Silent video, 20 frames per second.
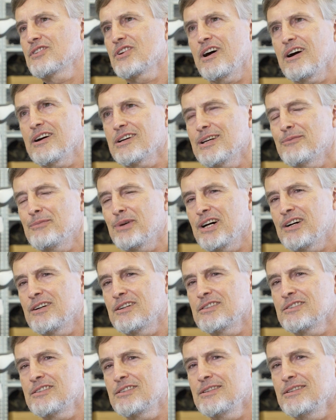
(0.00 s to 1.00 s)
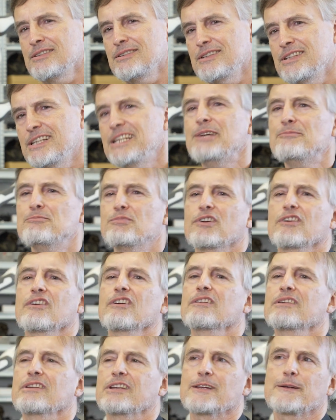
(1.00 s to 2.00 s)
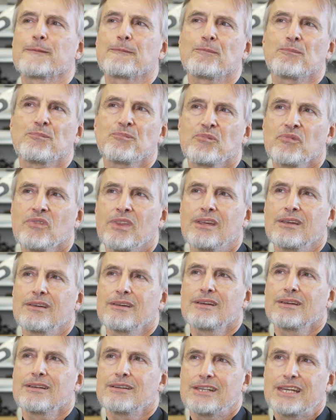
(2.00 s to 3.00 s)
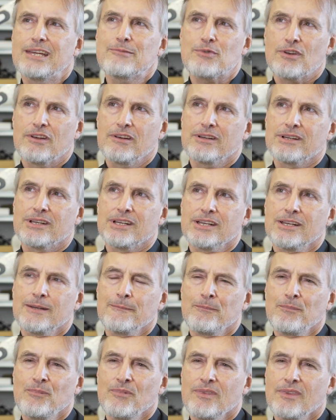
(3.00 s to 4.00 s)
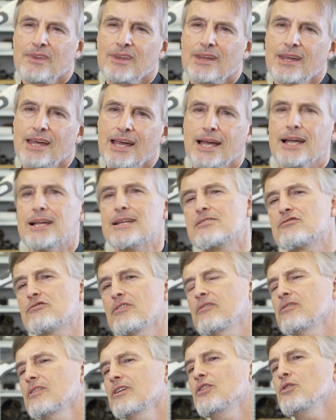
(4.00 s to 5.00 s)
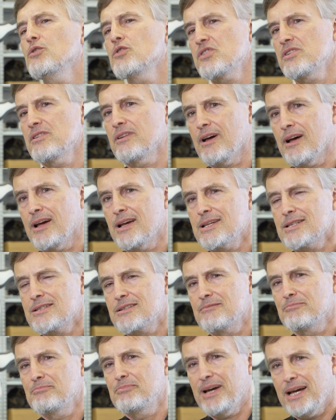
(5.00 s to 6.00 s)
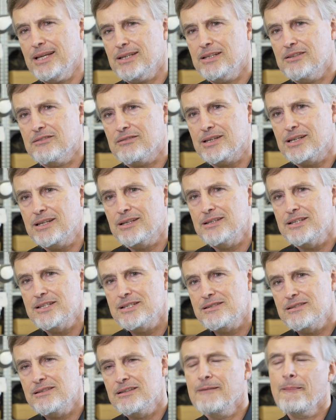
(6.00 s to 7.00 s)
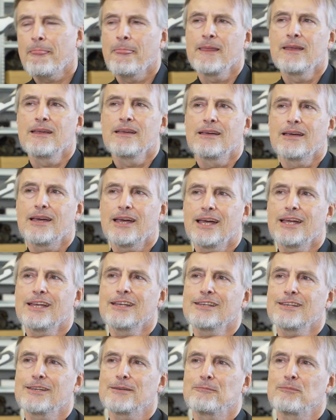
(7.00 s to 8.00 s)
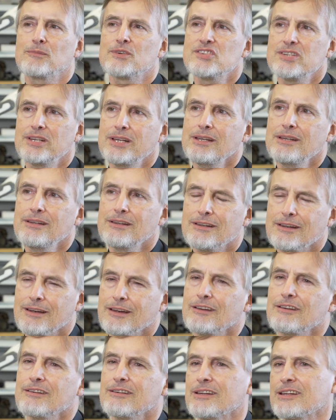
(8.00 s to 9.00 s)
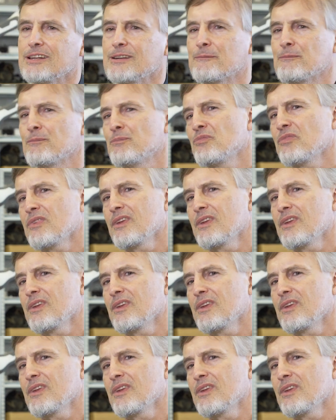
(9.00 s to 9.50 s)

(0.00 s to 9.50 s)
talk about deep learning. Deep learning has revolutionized pattern recognition and machine learning.